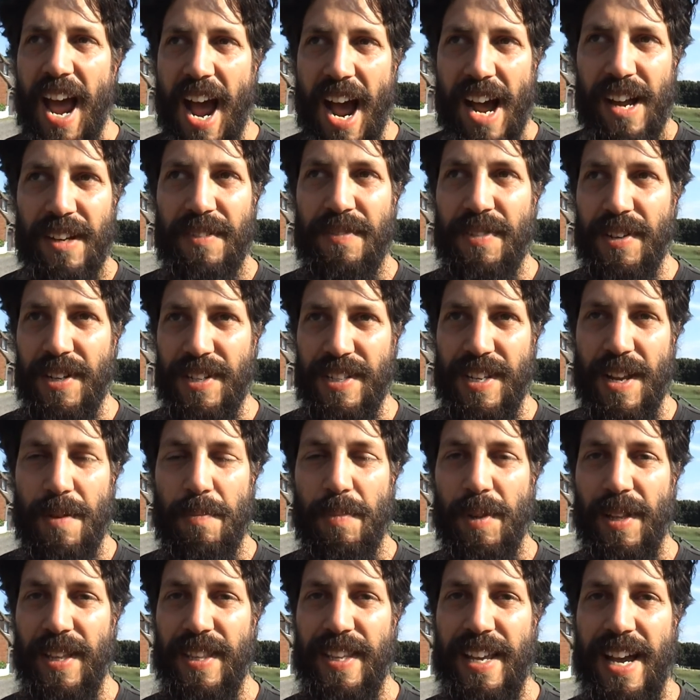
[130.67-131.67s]
And for
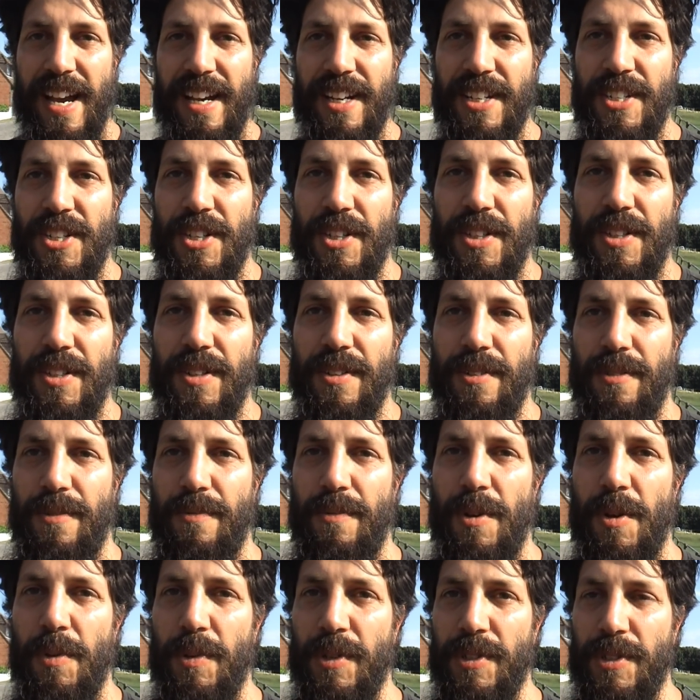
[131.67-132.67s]
example, in the action
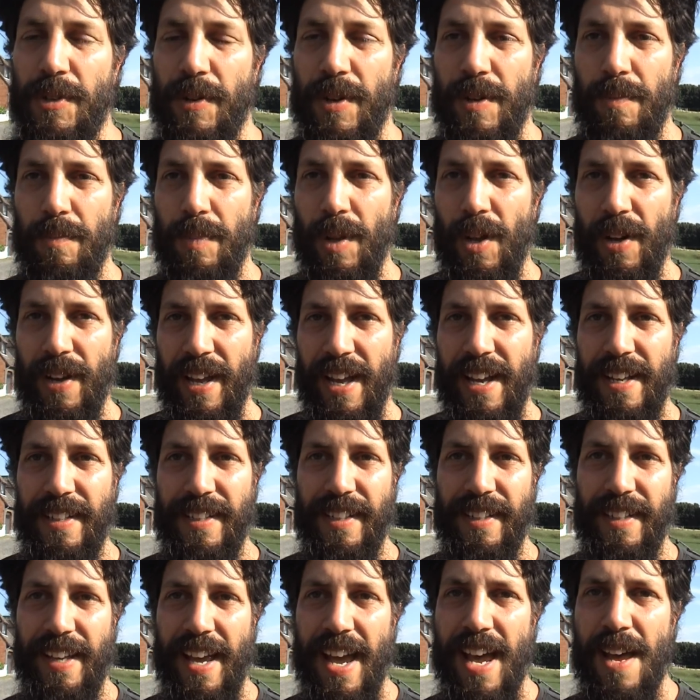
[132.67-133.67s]
we were doing
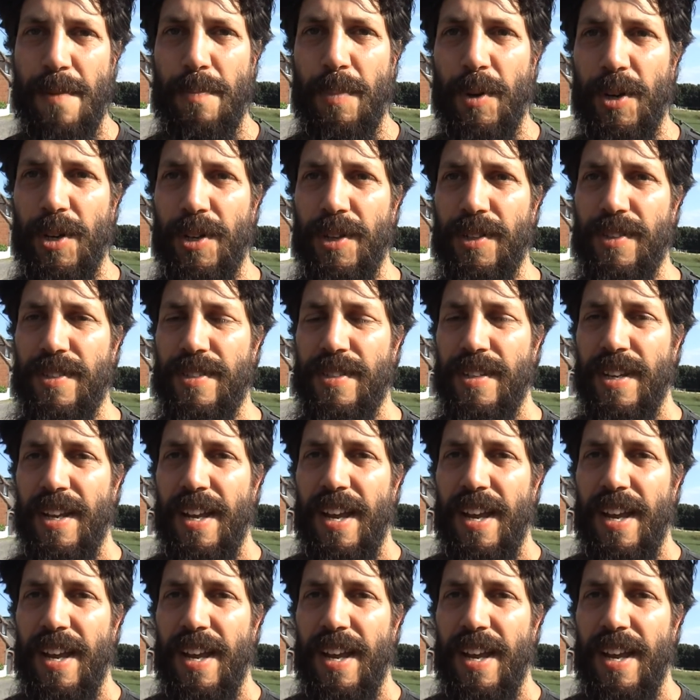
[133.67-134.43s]
blockading the airport,